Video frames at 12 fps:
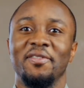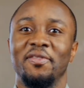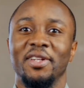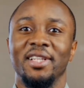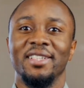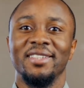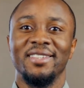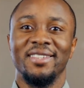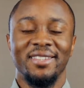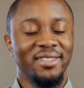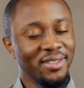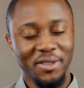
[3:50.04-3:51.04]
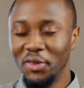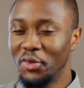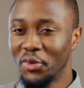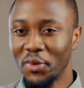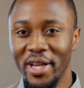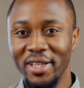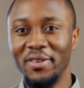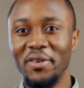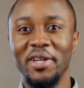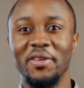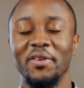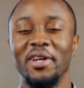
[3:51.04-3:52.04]
fellas. Great
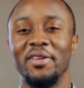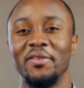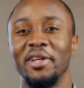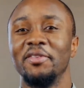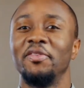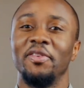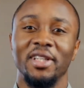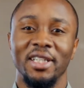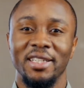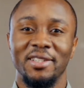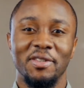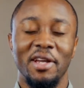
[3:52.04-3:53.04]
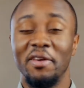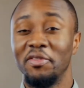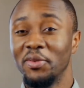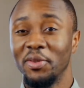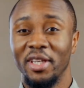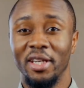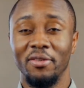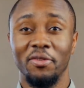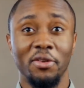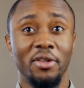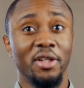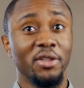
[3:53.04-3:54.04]
feeling to have you again
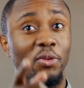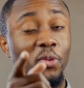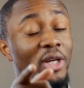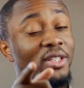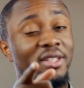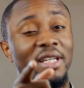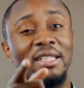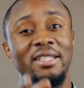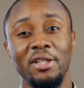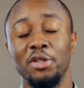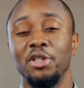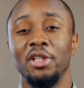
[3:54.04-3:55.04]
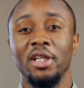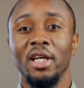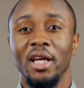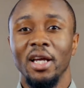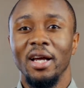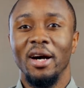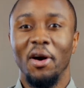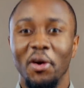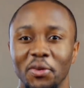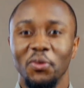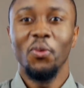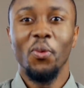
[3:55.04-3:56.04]
for another Wednesday teaching
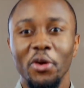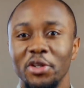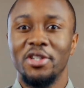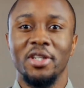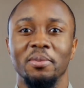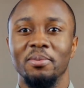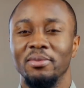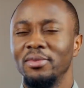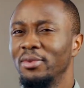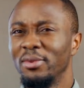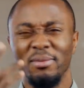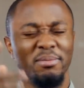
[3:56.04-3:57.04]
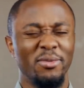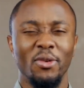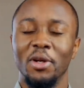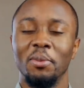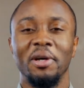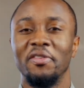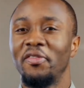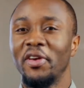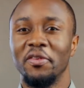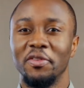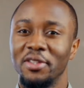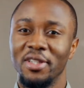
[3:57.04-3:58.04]
on worship, one of my
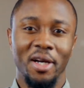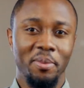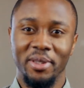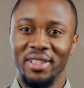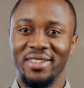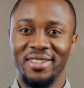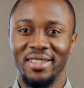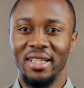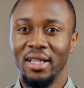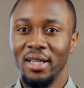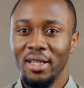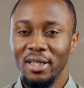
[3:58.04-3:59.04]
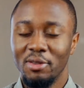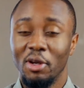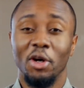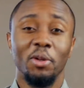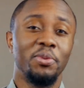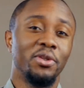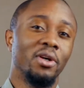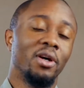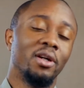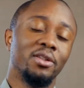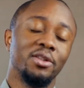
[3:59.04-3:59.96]
favorite topics. So I hope you all